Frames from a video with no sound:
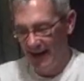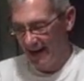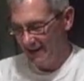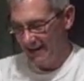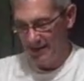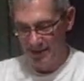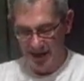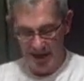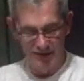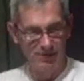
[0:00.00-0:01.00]
I keep
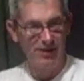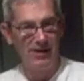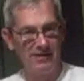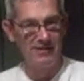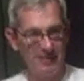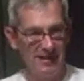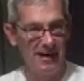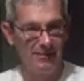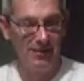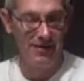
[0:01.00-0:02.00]
gauge blocks and
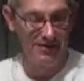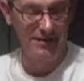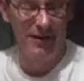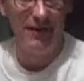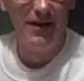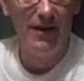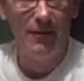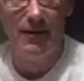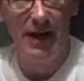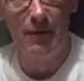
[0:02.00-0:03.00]
sine bars. So
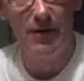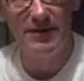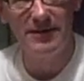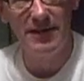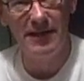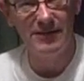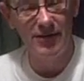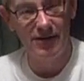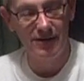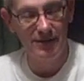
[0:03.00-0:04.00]
what I wanted to teach
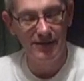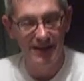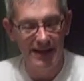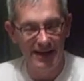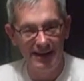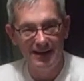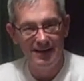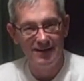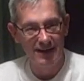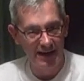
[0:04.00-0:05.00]
all of you tonight
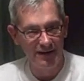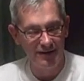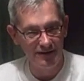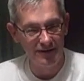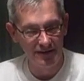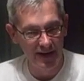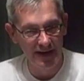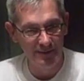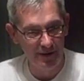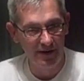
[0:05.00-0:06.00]
is how to use a
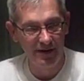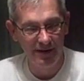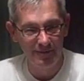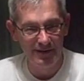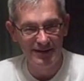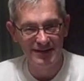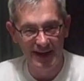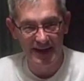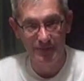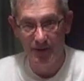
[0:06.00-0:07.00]
sine bar and what a
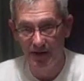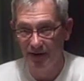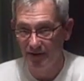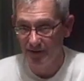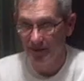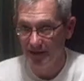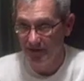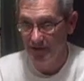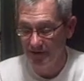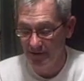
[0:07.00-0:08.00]
sine bar is really
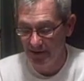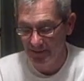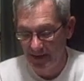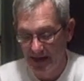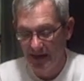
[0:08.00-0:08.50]
used for.